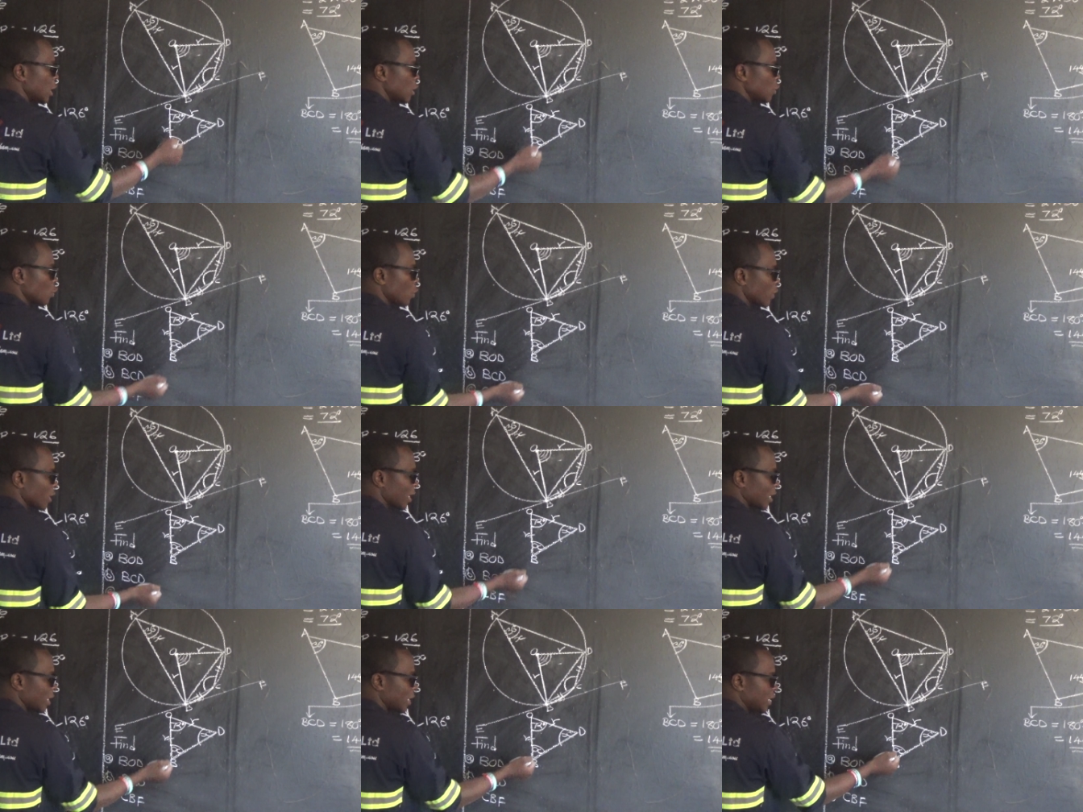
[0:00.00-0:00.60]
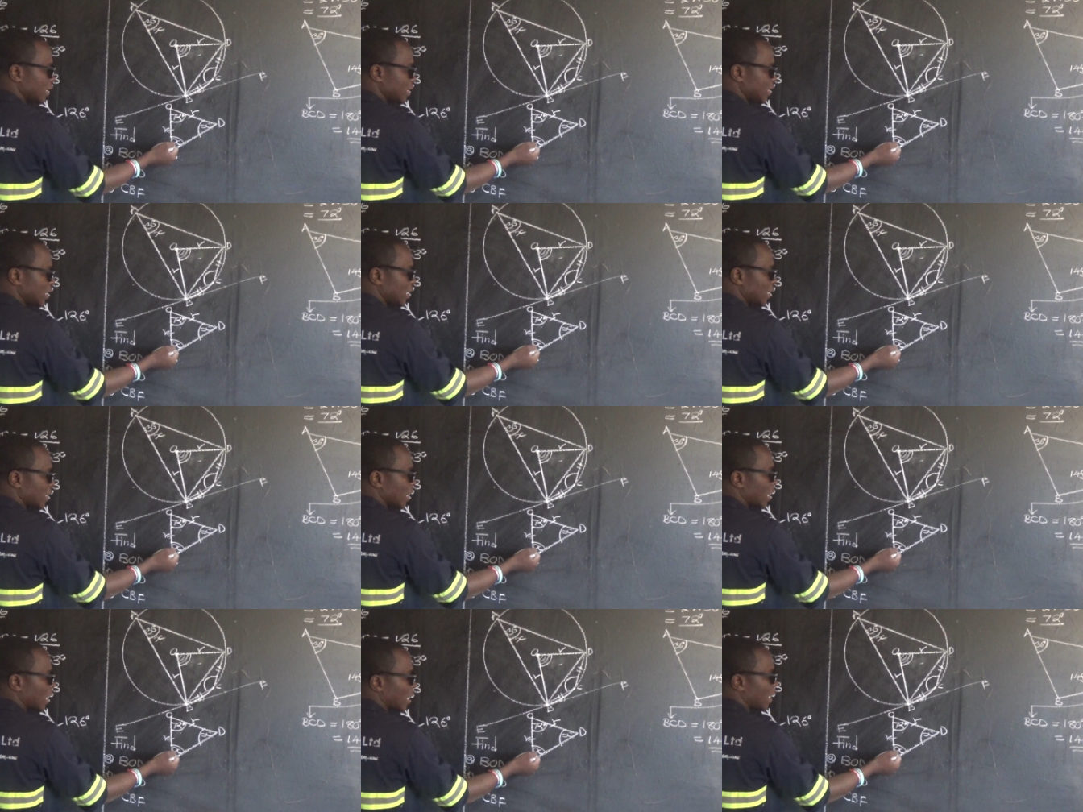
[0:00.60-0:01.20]
So you can
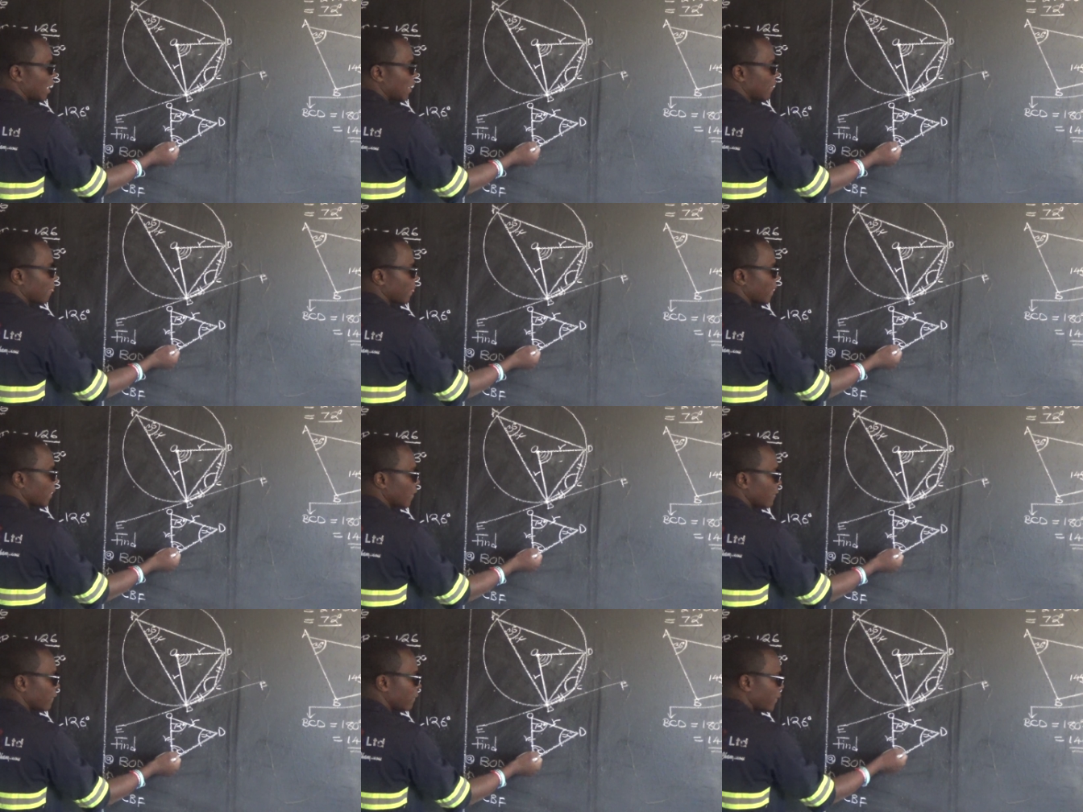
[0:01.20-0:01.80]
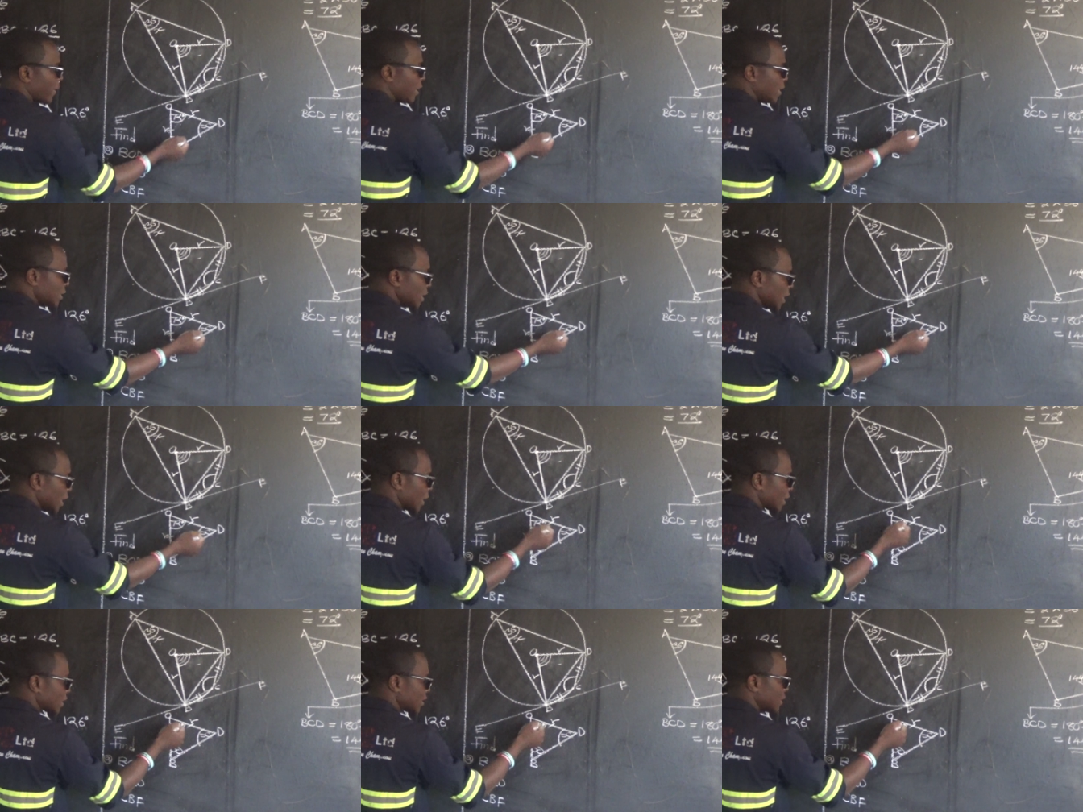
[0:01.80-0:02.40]
easily uh,
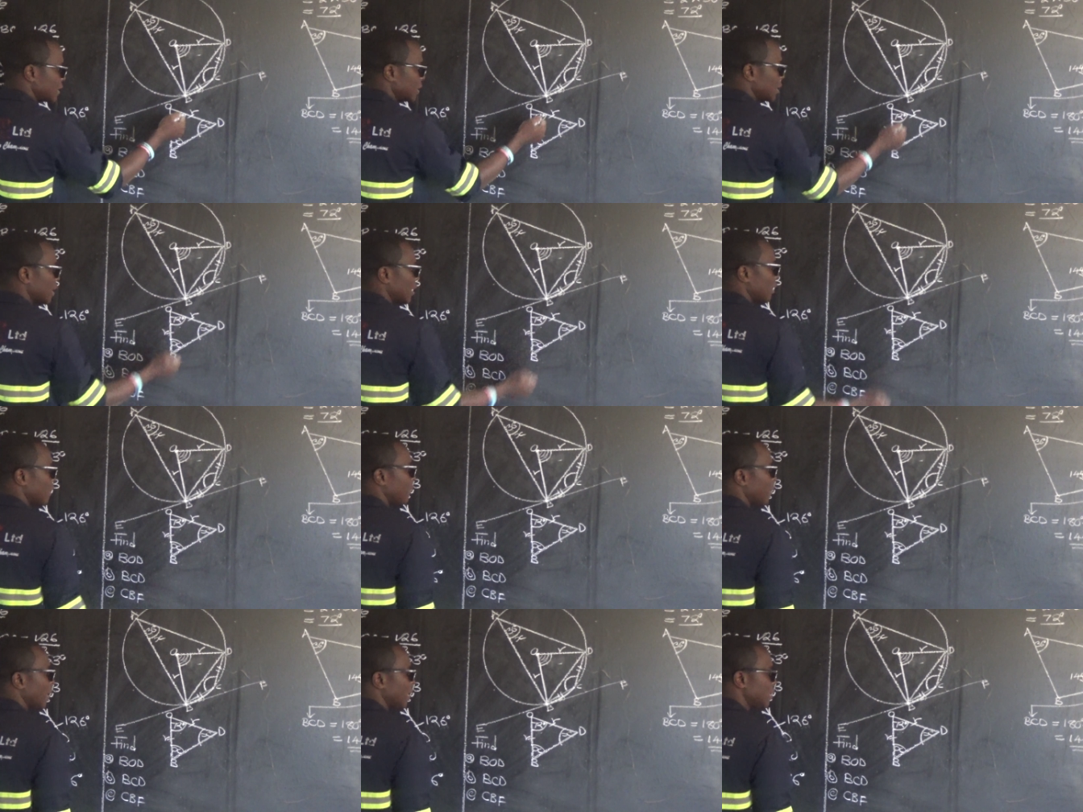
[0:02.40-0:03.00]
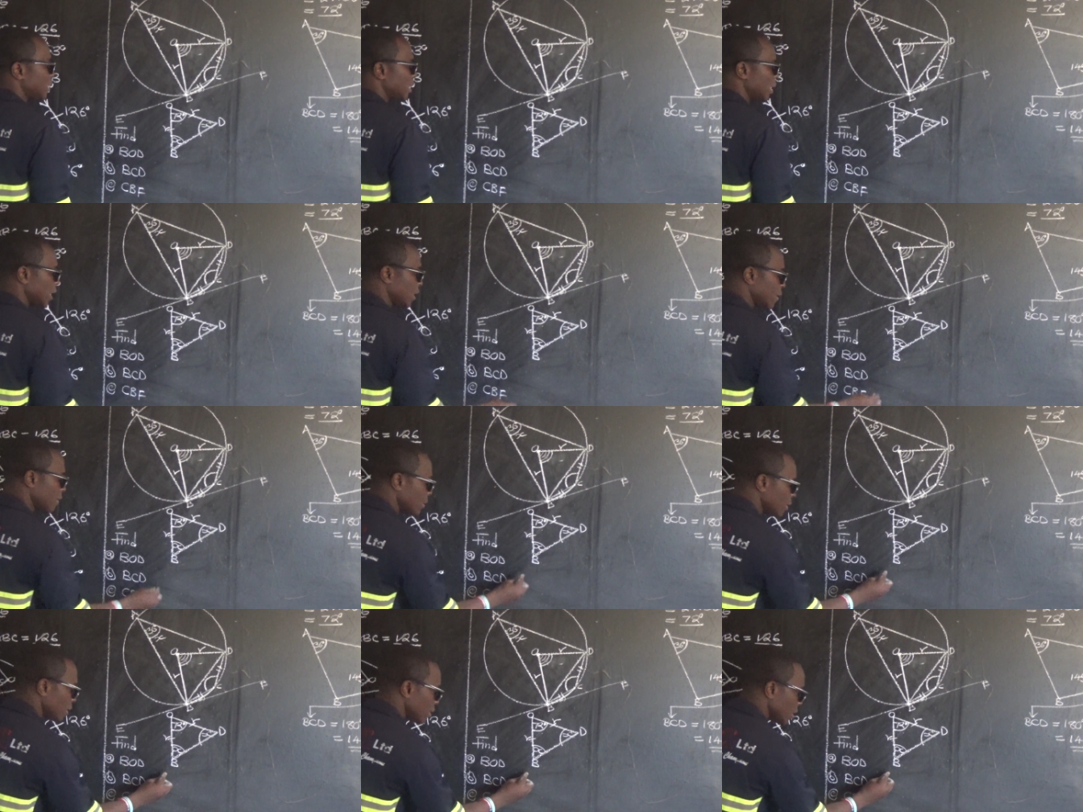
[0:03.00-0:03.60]
find x by saying